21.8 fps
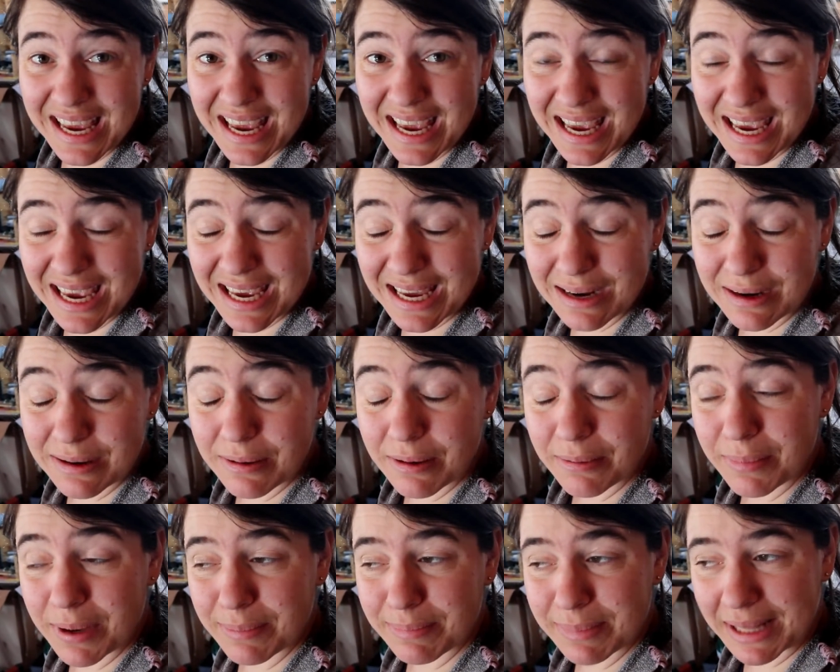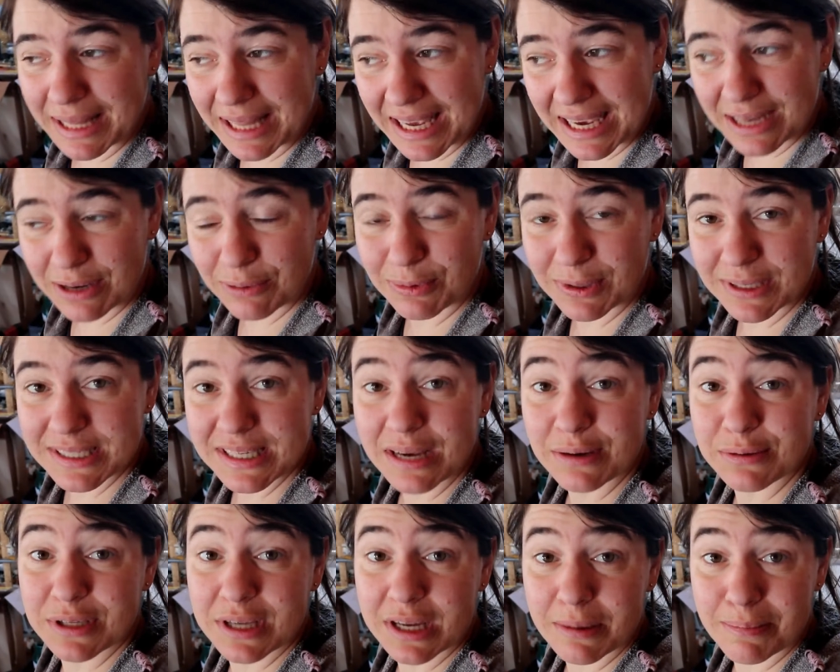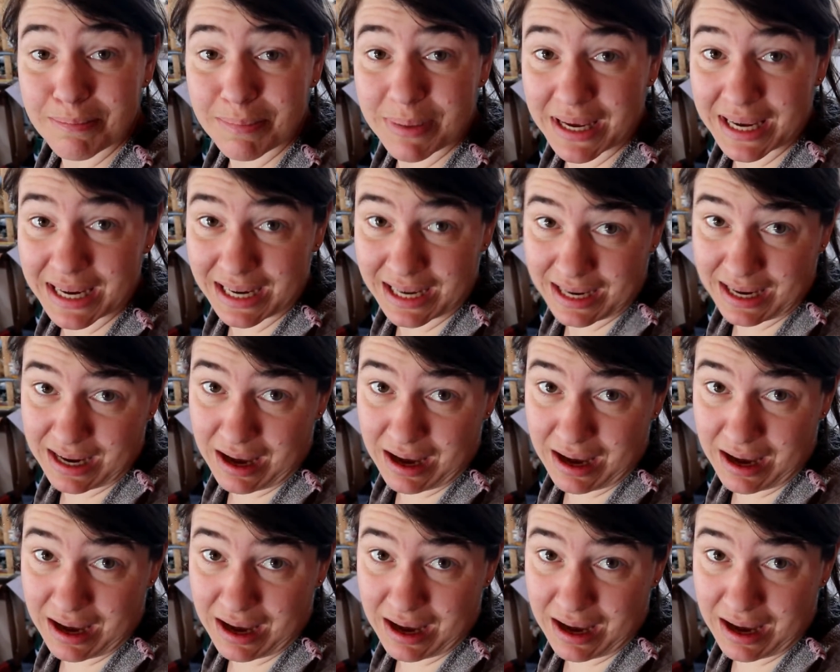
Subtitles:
and my plan was I was gonna pick